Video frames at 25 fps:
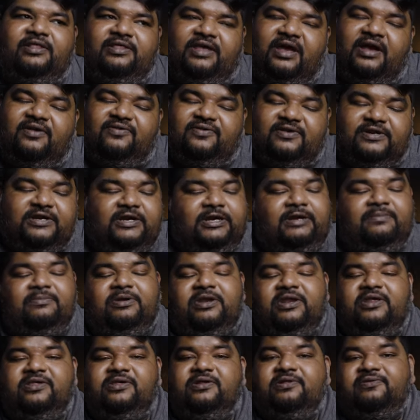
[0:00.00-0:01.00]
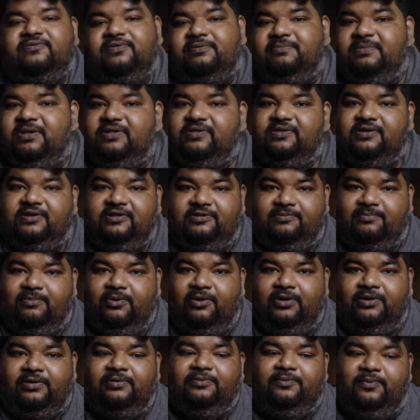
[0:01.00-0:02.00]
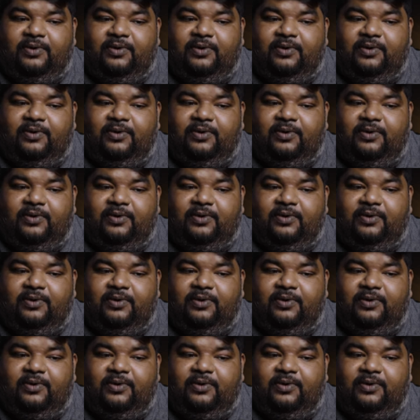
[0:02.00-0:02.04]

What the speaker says: there are certain limitations with the B-series board